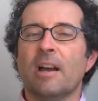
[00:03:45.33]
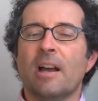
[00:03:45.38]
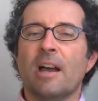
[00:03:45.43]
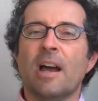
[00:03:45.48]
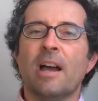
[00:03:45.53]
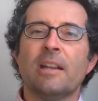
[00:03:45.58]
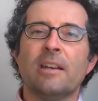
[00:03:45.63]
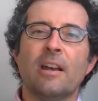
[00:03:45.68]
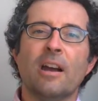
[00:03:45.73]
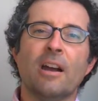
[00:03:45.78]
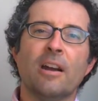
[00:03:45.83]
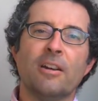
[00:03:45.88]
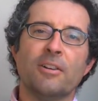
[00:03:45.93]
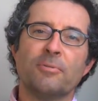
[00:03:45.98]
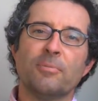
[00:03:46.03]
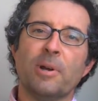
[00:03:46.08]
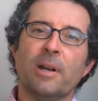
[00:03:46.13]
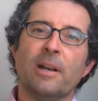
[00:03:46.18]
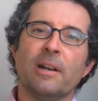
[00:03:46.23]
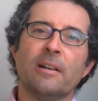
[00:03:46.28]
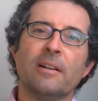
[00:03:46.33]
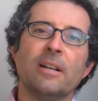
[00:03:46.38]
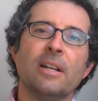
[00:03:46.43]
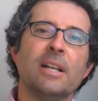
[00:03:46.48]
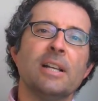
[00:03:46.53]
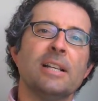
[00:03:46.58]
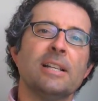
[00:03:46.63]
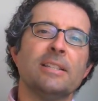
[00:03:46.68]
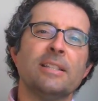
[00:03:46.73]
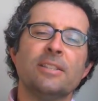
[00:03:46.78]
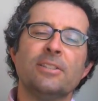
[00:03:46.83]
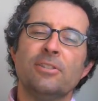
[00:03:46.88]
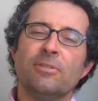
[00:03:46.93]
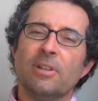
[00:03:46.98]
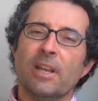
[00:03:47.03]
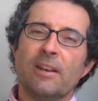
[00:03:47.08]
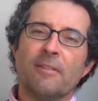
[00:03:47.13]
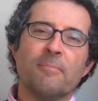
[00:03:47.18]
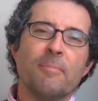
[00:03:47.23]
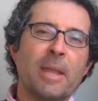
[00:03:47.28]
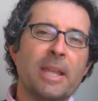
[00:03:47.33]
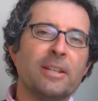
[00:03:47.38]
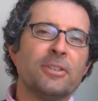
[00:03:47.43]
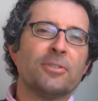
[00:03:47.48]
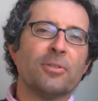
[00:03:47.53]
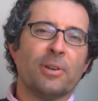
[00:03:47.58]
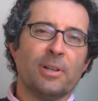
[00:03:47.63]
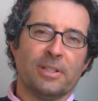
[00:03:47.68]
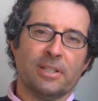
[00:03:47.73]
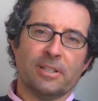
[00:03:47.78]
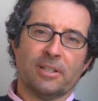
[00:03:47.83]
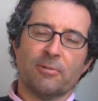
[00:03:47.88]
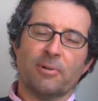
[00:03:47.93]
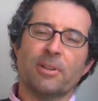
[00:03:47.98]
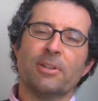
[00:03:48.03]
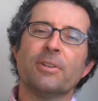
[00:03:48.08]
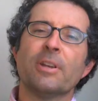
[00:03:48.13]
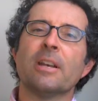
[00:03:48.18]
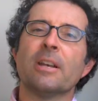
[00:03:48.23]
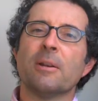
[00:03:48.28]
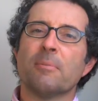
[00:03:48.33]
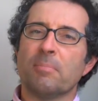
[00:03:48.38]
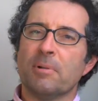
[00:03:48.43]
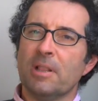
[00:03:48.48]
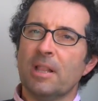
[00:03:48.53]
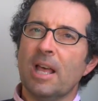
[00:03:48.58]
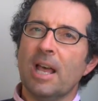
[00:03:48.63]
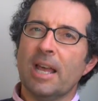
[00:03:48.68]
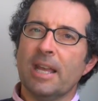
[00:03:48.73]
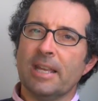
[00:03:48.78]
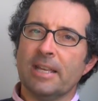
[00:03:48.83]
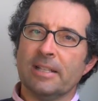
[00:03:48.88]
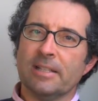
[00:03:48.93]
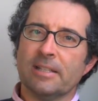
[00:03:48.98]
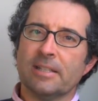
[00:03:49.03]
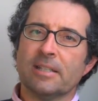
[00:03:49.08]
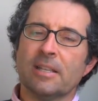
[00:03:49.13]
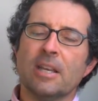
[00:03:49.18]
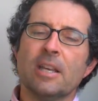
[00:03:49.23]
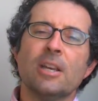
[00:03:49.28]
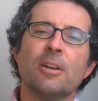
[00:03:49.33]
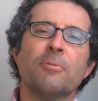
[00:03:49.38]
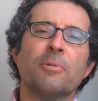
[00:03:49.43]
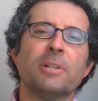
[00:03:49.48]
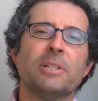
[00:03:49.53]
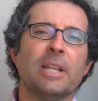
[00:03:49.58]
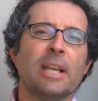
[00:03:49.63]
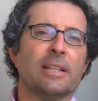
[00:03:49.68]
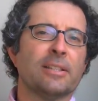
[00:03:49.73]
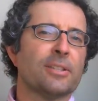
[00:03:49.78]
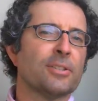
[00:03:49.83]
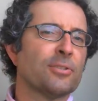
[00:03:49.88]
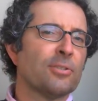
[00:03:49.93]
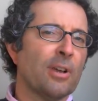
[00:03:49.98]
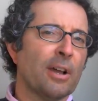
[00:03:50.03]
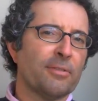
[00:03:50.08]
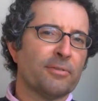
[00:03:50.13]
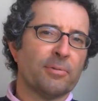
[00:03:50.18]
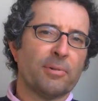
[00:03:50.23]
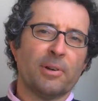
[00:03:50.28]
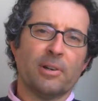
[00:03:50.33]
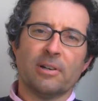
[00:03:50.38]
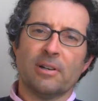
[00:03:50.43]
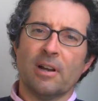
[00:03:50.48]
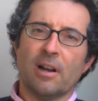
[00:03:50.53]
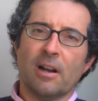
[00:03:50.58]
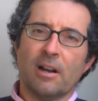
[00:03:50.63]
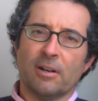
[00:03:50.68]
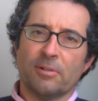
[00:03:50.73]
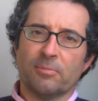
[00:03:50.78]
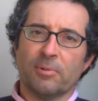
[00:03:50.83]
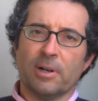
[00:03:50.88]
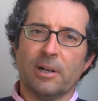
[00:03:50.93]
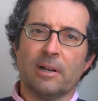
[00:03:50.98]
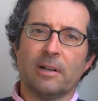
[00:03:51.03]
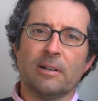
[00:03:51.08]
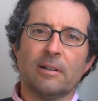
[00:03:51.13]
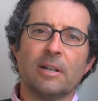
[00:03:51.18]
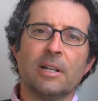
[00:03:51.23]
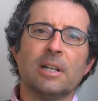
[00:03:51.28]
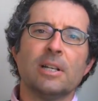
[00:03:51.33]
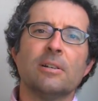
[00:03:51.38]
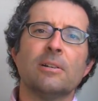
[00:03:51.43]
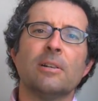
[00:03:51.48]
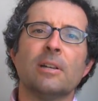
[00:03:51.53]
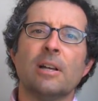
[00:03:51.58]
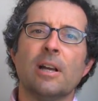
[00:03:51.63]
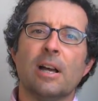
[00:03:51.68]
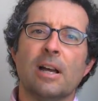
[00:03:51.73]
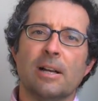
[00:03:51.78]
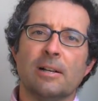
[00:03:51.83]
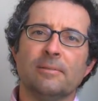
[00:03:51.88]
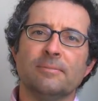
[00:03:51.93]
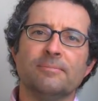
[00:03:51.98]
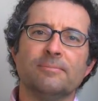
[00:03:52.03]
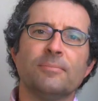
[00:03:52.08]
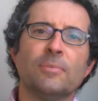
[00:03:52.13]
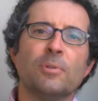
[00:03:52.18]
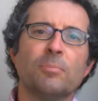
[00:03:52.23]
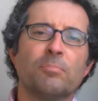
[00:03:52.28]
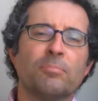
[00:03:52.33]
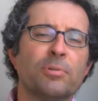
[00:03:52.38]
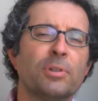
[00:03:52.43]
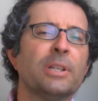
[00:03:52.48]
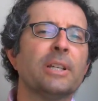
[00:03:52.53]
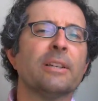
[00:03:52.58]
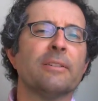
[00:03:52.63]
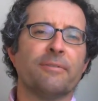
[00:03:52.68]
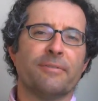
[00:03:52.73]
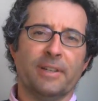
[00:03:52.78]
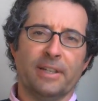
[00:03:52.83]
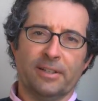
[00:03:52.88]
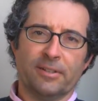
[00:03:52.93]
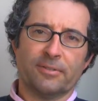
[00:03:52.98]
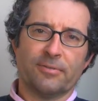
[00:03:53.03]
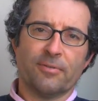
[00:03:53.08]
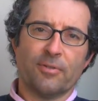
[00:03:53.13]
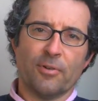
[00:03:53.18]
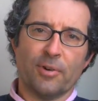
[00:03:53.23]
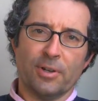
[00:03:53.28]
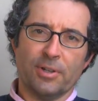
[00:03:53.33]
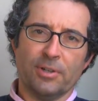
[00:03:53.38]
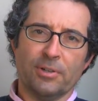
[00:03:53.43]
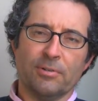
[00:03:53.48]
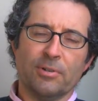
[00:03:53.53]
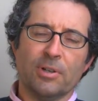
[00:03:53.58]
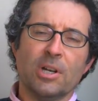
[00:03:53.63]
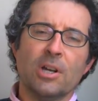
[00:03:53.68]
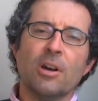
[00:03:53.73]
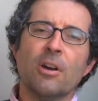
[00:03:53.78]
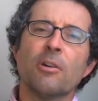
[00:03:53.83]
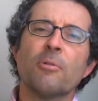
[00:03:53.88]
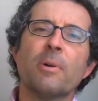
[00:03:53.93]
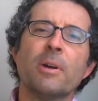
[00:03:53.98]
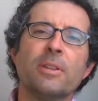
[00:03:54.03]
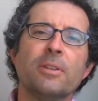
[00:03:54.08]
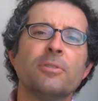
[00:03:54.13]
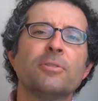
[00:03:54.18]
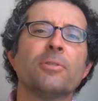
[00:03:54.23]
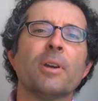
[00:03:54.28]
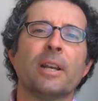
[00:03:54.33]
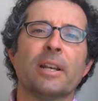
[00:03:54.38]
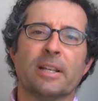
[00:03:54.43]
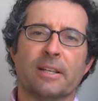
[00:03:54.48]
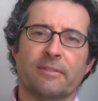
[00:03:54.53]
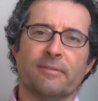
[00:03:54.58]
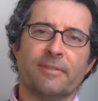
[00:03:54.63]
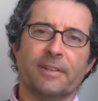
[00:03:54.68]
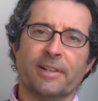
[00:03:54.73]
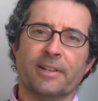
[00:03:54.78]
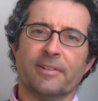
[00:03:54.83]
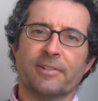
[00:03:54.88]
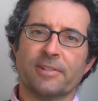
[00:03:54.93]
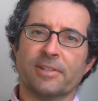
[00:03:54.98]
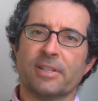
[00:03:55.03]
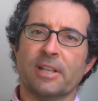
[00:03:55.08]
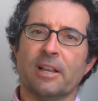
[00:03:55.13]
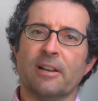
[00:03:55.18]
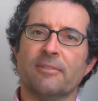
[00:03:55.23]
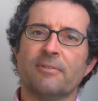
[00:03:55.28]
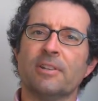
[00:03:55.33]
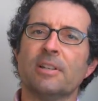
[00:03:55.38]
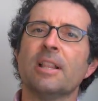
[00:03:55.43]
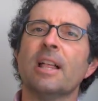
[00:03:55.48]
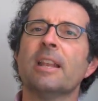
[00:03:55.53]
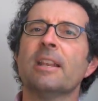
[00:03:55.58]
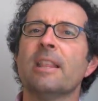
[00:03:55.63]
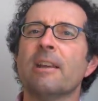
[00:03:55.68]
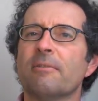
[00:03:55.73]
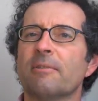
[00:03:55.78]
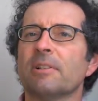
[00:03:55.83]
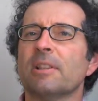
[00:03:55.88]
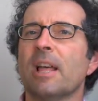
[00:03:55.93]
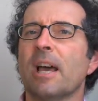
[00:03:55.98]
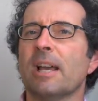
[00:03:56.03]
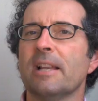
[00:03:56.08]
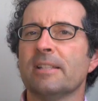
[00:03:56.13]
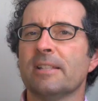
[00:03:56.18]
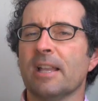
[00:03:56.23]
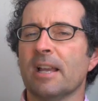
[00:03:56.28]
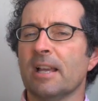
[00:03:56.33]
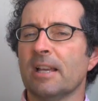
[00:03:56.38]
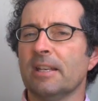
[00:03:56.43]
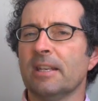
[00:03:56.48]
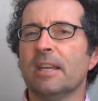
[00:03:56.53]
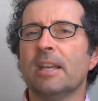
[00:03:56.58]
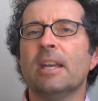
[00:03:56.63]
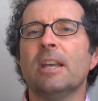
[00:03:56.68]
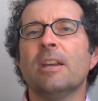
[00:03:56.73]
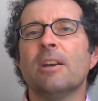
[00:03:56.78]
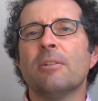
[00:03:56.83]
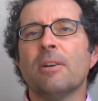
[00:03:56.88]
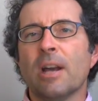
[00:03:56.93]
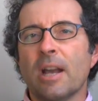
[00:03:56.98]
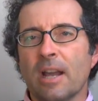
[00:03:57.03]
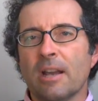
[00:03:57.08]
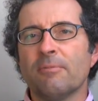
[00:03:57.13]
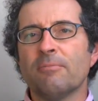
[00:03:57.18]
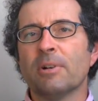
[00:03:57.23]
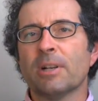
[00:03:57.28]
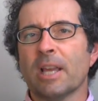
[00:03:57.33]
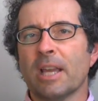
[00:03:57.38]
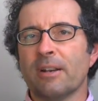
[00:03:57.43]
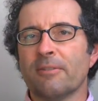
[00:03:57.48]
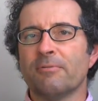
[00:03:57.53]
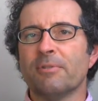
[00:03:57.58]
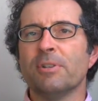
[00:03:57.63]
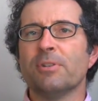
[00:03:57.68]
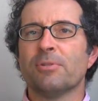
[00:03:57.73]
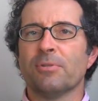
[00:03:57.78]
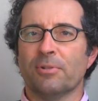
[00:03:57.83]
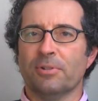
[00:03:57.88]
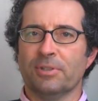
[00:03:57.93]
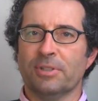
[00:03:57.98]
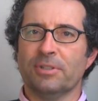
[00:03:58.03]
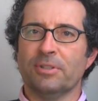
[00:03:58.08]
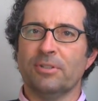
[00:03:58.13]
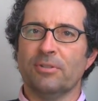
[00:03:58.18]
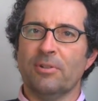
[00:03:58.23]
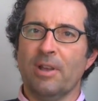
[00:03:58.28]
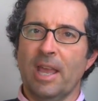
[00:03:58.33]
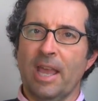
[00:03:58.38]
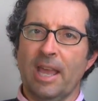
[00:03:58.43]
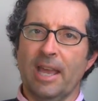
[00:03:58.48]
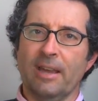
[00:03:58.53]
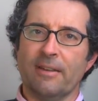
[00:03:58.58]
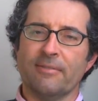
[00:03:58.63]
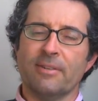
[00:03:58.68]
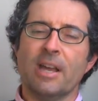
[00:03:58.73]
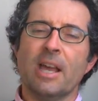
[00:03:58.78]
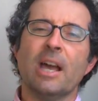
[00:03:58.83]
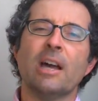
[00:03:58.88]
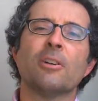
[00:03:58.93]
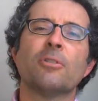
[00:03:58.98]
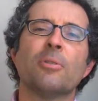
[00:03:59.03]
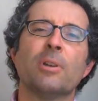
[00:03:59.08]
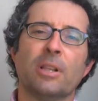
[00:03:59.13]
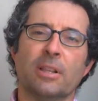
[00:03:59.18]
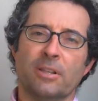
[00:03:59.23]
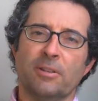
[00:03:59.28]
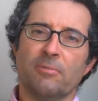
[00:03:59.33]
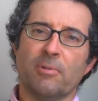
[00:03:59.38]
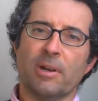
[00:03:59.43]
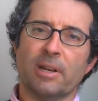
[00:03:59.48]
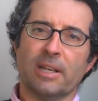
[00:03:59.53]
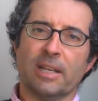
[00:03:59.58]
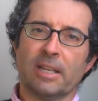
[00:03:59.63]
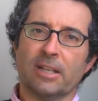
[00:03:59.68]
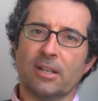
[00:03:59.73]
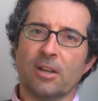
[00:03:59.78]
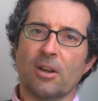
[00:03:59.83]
On hardware, the two kind of main choices are whether you get an appliance, which has the software and hardware uh, pre-configured for you or whether you try to configure yourself. And a lot of that relies on what kind of resources you have, how quickly you want to get